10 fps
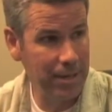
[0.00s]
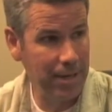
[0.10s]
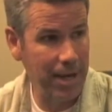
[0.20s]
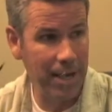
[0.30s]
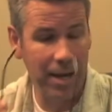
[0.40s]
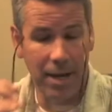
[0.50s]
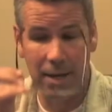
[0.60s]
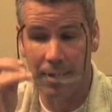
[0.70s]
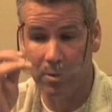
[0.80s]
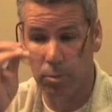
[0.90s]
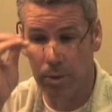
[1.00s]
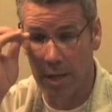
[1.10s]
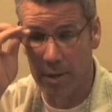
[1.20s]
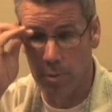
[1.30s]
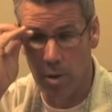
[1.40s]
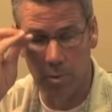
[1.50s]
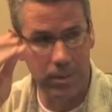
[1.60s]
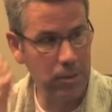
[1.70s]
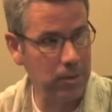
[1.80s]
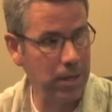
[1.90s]
Right. And we're like, whoa,
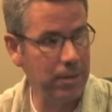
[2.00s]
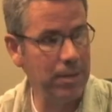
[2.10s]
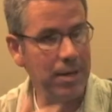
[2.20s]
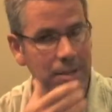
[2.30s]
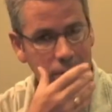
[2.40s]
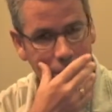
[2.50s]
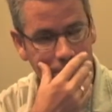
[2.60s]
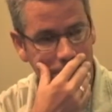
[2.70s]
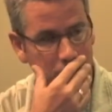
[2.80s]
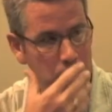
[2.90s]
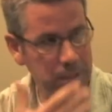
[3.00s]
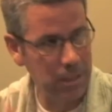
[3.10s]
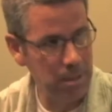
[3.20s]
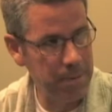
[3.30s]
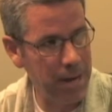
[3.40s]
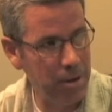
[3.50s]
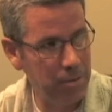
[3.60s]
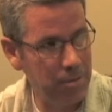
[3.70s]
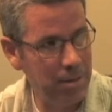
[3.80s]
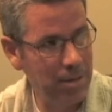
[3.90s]
what's going on? Then he starts foaming at the
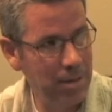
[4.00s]
mouth.